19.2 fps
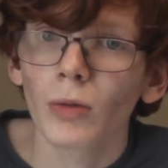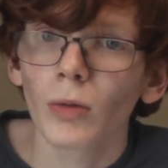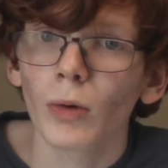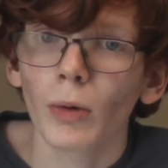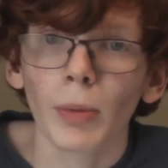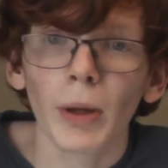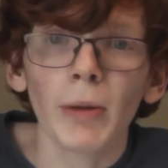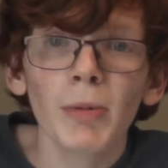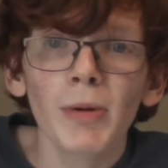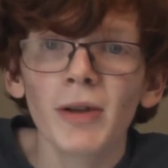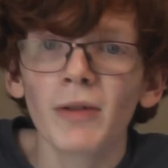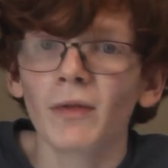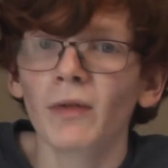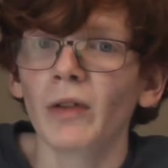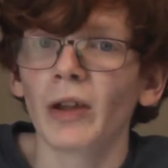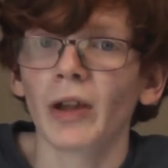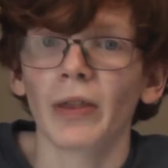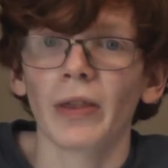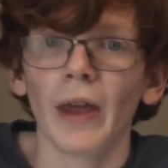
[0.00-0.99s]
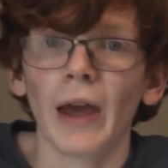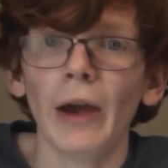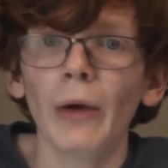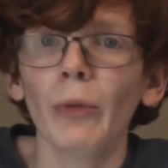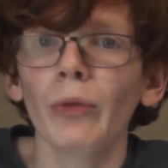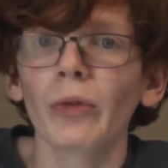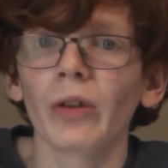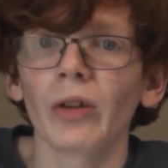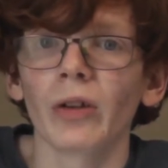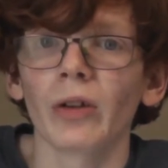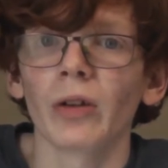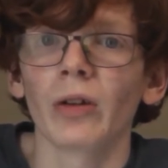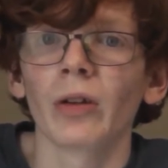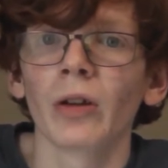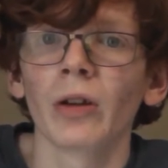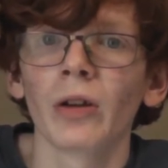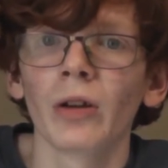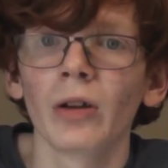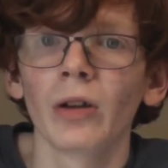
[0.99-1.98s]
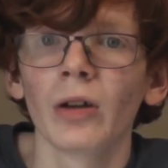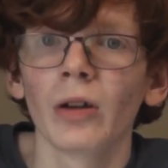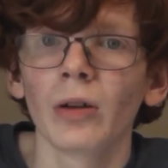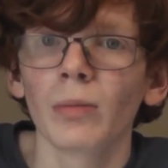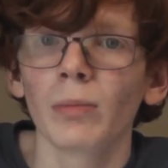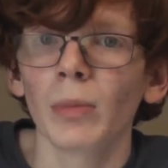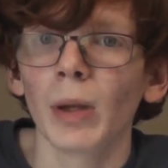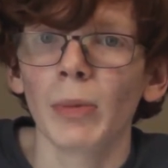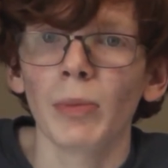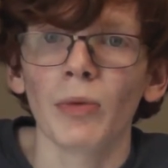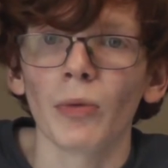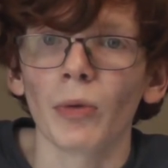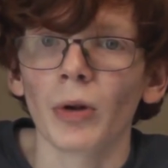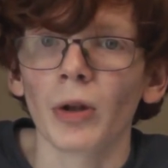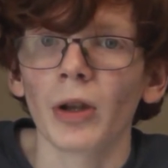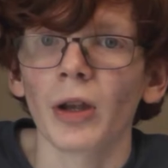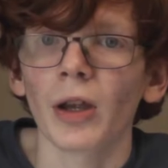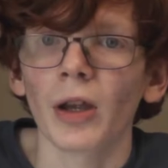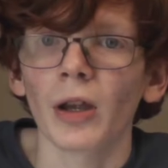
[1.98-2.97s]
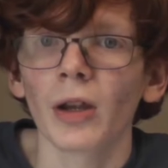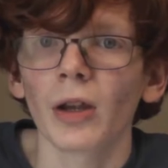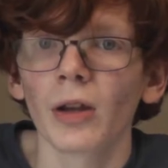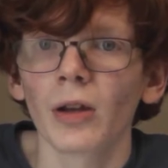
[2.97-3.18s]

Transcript: or maybe even a thousand, maybe one day.